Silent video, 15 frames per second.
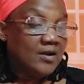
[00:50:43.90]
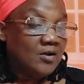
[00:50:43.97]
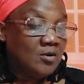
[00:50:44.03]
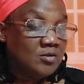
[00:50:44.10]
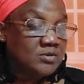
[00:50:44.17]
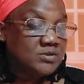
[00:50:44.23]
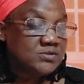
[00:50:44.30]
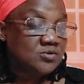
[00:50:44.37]

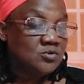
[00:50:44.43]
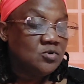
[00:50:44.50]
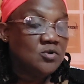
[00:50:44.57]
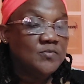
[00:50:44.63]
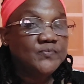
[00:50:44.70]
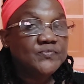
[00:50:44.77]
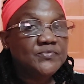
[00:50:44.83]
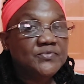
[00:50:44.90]

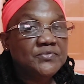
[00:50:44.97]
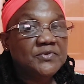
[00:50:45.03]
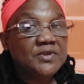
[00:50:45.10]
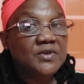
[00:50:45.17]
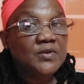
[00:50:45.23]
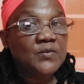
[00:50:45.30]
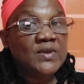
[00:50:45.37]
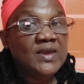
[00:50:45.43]
Also,
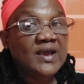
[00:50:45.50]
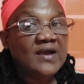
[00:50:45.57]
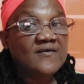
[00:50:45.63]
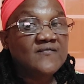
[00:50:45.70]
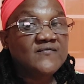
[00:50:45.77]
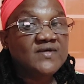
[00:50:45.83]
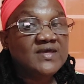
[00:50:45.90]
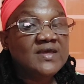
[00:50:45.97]
we
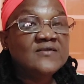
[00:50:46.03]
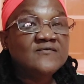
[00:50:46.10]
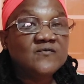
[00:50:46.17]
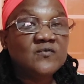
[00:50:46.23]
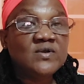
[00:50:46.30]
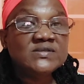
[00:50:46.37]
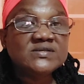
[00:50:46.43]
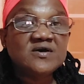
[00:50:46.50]
have the
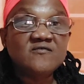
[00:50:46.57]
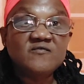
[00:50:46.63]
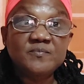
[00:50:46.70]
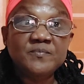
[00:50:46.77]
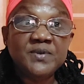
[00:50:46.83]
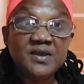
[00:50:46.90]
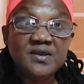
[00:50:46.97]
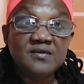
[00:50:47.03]
influence
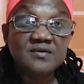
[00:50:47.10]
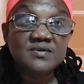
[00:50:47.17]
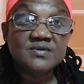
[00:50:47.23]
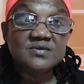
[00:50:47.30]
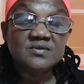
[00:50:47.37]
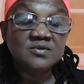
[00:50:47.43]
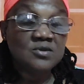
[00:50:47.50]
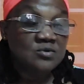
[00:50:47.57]
of
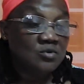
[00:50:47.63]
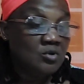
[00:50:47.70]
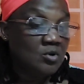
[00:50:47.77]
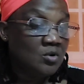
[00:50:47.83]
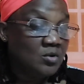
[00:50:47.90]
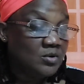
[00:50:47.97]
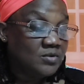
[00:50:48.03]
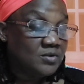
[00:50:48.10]
peers,
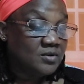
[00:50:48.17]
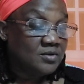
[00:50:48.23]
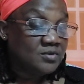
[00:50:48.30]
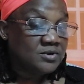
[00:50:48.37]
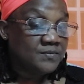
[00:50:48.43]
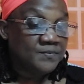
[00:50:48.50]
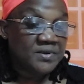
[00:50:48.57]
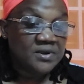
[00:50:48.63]

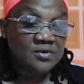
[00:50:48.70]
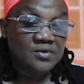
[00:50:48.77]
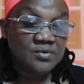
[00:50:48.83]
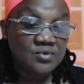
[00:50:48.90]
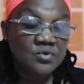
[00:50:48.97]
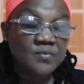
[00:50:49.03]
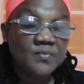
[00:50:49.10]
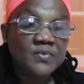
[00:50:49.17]
the peer
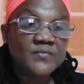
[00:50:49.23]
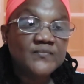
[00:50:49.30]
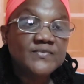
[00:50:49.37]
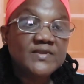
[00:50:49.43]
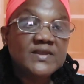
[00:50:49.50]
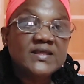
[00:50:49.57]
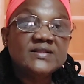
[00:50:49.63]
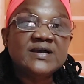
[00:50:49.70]
group.
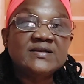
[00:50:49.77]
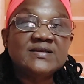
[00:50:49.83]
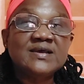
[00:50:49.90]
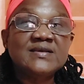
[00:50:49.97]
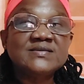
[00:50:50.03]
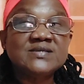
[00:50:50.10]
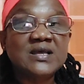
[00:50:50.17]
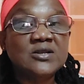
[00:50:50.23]
That
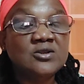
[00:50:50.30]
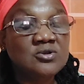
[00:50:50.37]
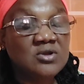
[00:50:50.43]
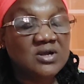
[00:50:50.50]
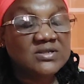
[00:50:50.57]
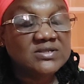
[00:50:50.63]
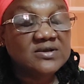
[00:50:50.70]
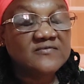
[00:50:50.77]
has a
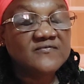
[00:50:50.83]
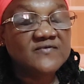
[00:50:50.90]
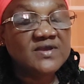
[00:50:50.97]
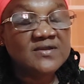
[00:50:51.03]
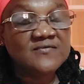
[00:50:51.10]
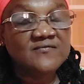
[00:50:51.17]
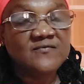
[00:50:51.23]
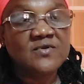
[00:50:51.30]
lot of
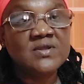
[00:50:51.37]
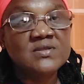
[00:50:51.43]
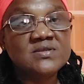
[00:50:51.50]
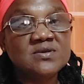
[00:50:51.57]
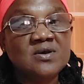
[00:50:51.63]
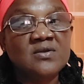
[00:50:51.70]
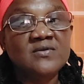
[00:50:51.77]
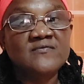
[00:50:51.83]

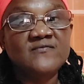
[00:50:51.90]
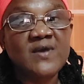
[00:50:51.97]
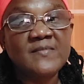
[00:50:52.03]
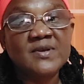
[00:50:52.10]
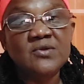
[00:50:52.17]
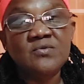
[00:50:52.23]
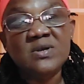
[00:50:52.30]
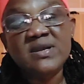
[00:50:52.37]
influence on
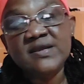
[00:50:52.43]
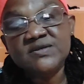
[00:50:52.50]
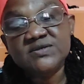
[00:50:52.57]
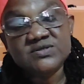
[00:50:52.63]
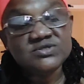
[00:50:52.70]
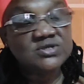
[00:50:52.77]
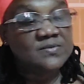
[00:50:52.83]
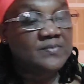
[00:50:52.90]
family
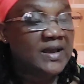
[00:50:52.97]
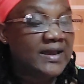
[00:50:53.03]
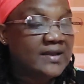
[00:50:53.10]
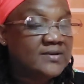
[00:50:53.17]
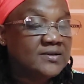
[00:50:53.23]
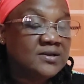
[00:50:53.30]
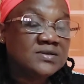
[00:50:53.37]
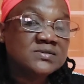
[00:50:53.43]
relationship,
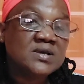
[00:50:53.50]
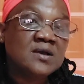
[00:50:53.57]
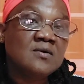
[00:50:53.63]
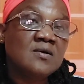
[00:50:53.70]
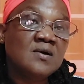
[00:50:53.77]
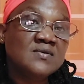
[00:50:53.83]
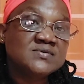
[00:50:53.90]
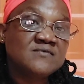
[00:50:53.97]
and it's a
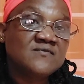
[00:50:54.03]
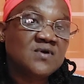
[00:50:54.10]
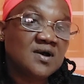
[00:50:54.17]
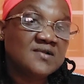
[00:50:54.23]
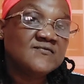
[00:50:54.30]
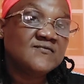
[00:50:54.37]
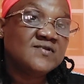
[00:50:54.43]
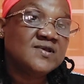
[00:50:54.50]
cause of
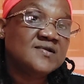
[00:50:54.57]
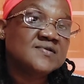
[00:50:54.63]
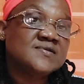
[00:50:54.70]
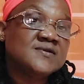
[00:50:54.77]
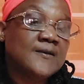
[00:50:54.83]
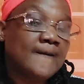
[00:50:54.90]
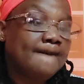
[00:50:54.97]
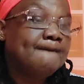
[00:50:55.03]
conflict.